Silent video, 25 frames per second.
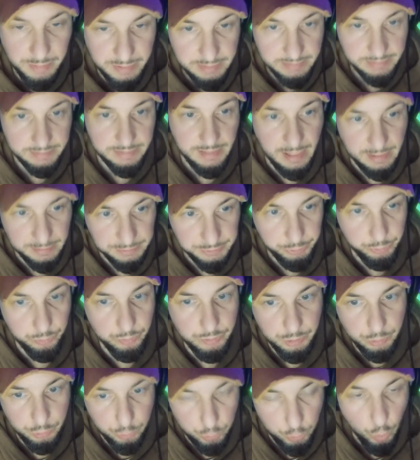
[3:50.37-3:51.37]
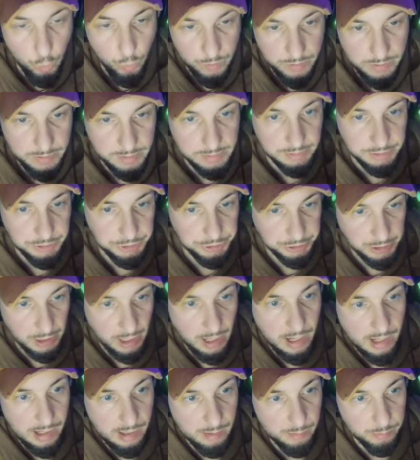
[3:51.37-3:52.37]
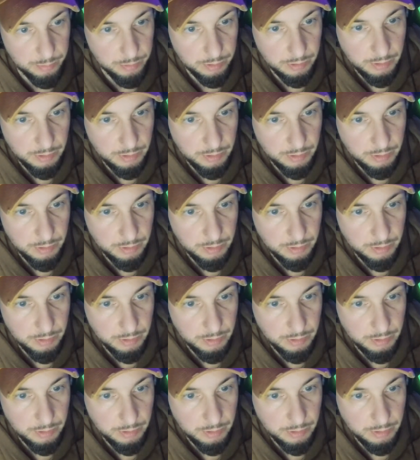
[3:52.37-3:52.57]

is actually doing his job.